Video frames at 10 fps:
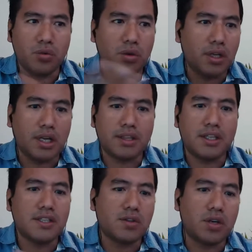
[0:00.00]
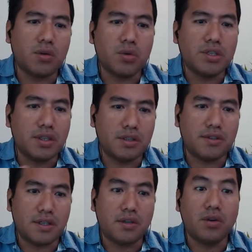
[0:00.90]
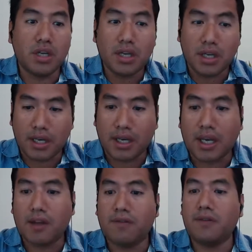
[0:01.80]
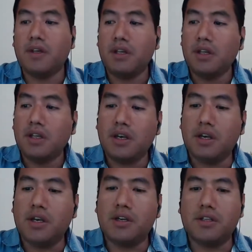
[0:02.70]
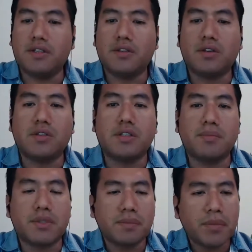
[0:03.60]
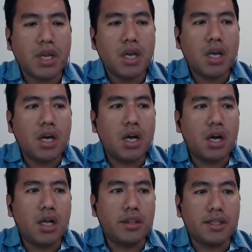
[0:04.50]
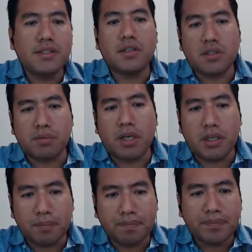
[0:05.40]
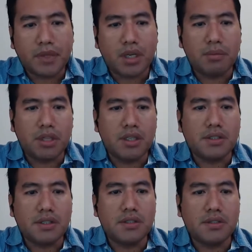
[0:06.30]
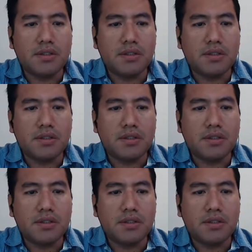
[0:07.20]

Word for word: doing a test or a quiz that say, okay, I have learned these concepts, and this costs money. I mean, this is